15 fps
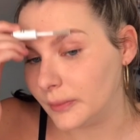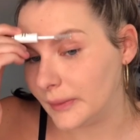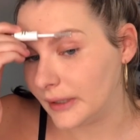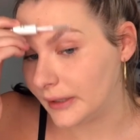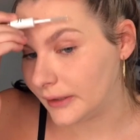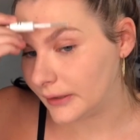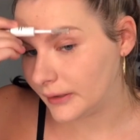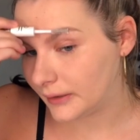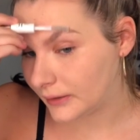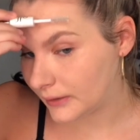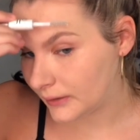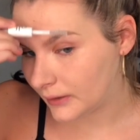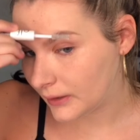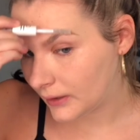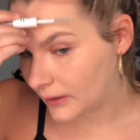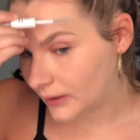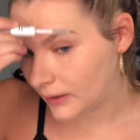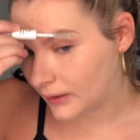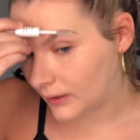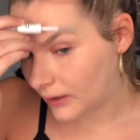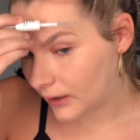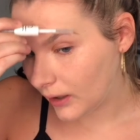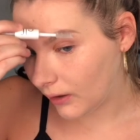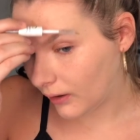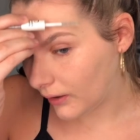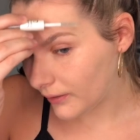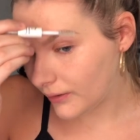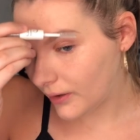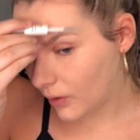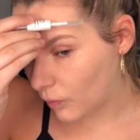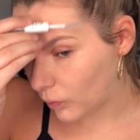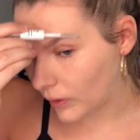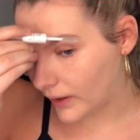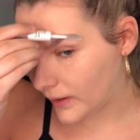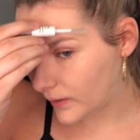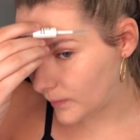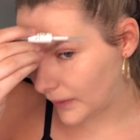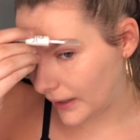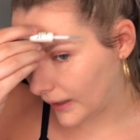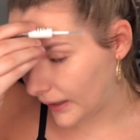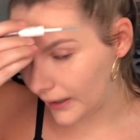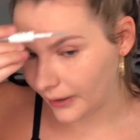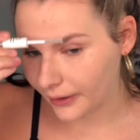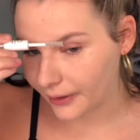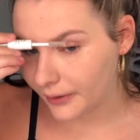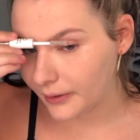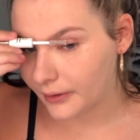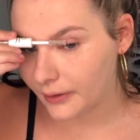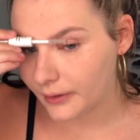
me. Also, what is my hair?